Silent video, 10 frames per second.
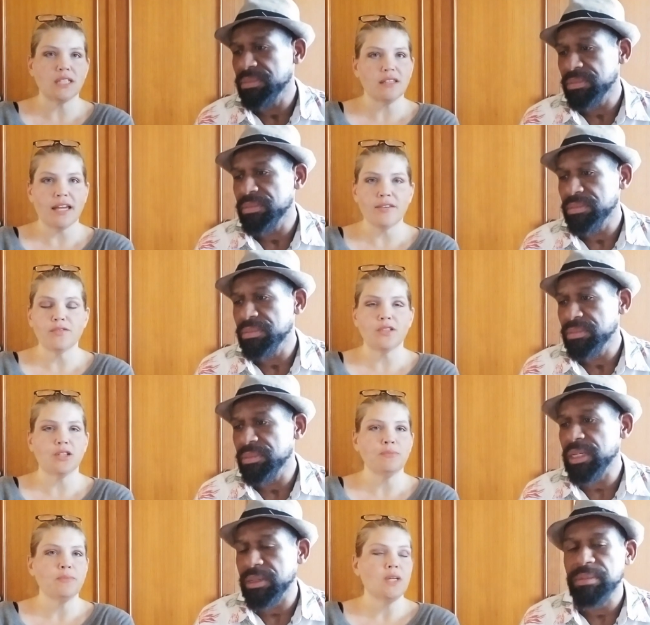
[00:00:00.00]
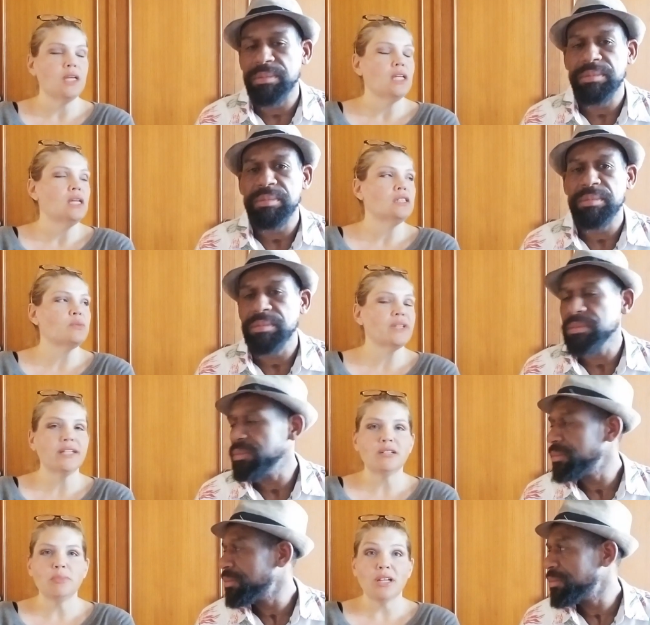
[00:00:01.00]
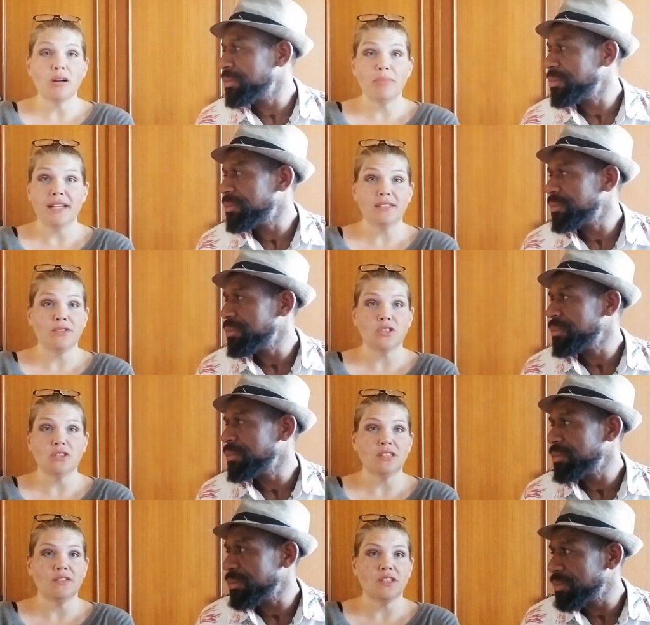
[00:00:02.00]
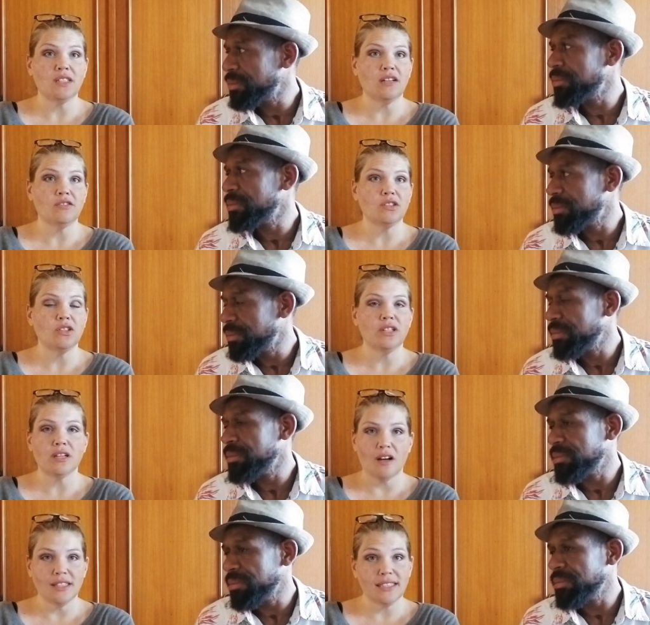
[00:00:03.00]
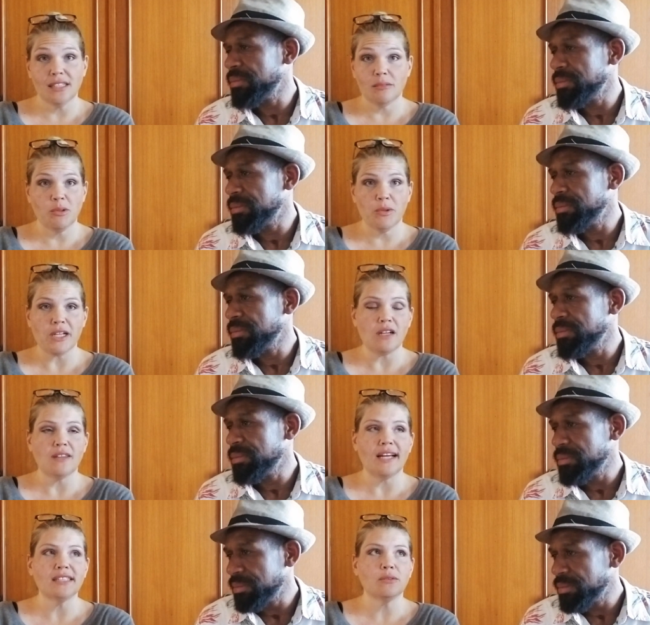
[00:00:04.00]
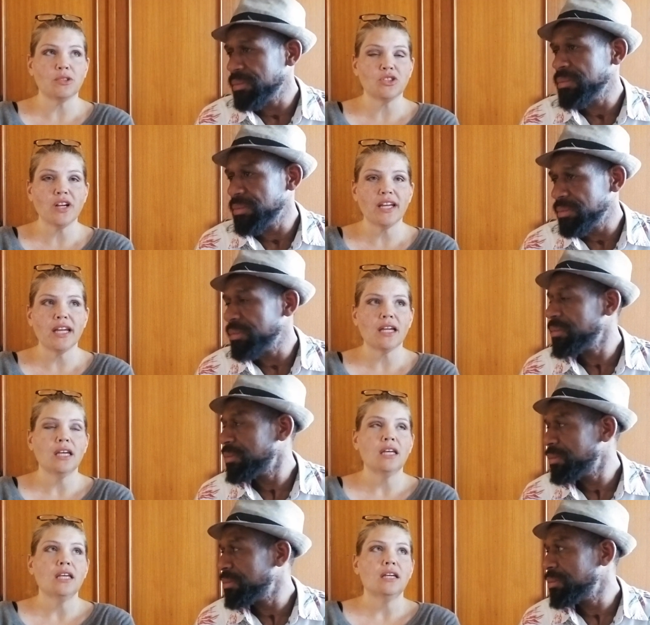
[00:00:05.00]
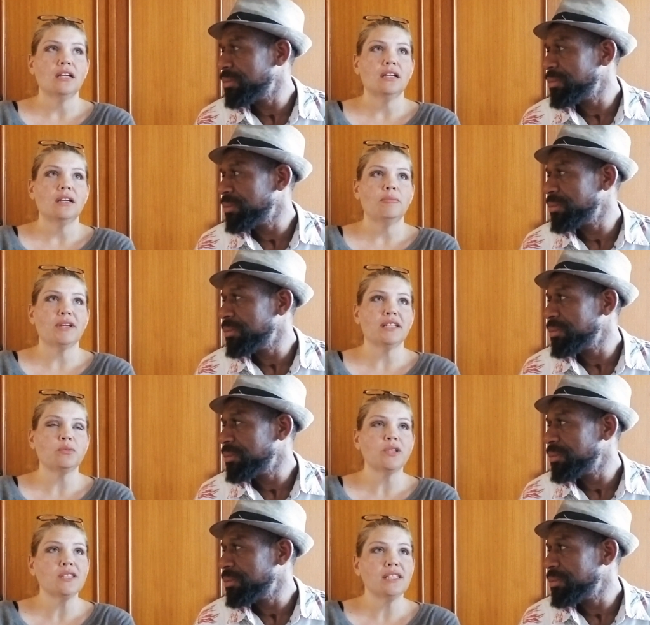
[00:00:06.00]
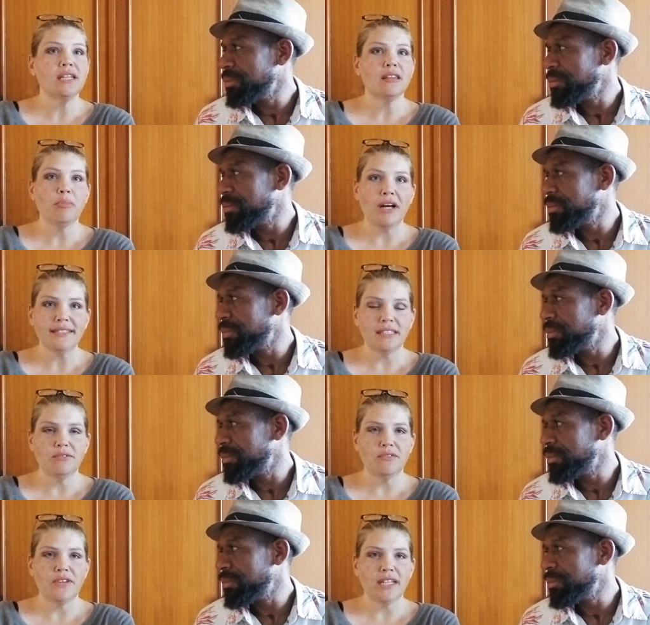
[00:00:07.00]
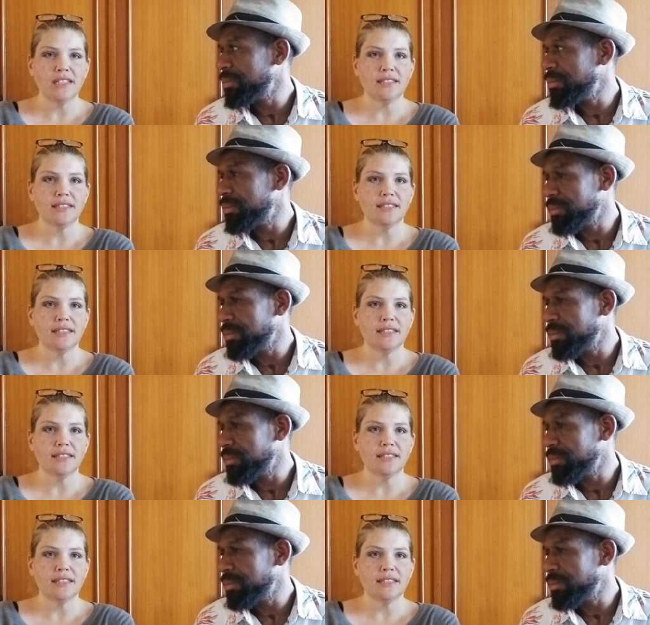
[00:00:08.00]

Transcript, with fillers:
Speaker 1: in life, you know? Yeah. So we're here to be our best versions of ourselves. So you need to constantly be working on that. So we're trying because we're seeing the positive effects